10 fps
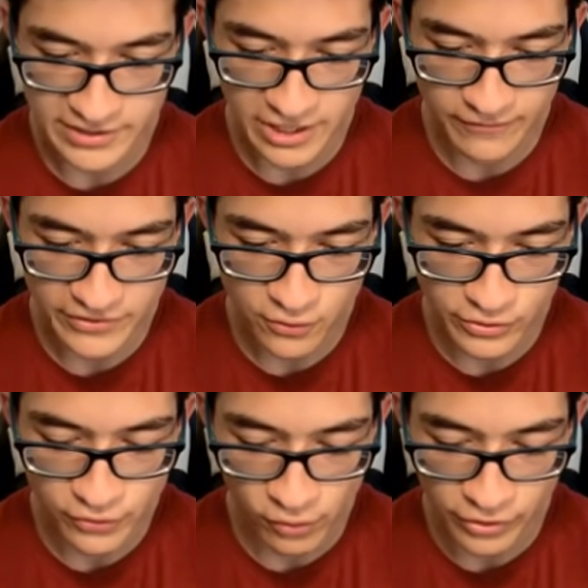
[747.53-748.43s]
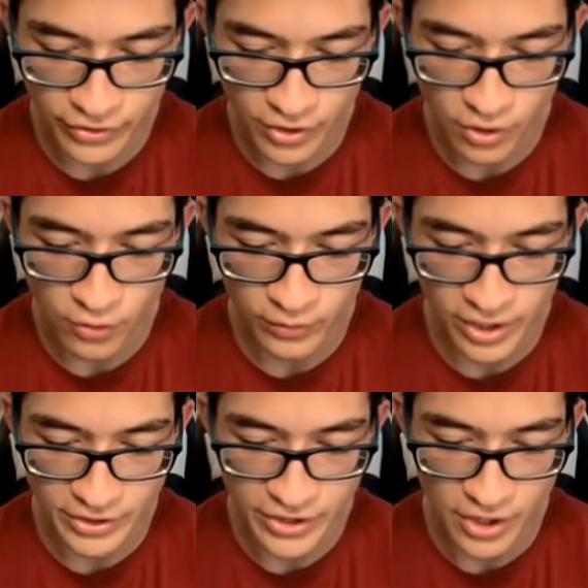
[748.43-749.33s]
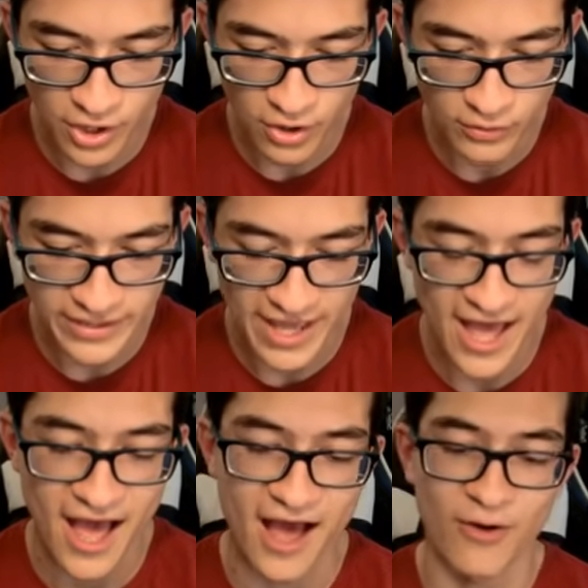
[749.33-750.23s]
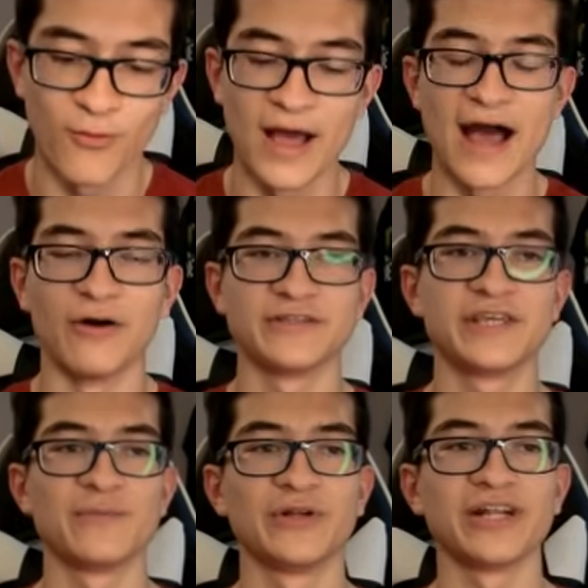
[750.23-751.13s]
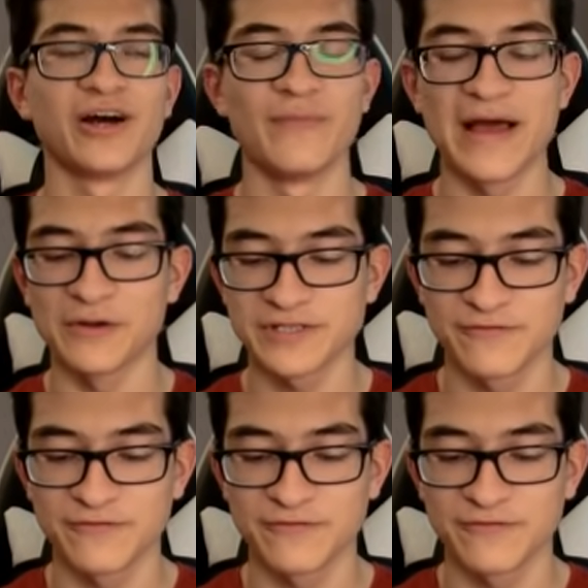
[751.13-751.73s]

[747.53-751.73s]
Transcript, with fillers: Let's see if we can score the corner, though. Ronaldo! Yeah! Wow, his keeper didn't come out.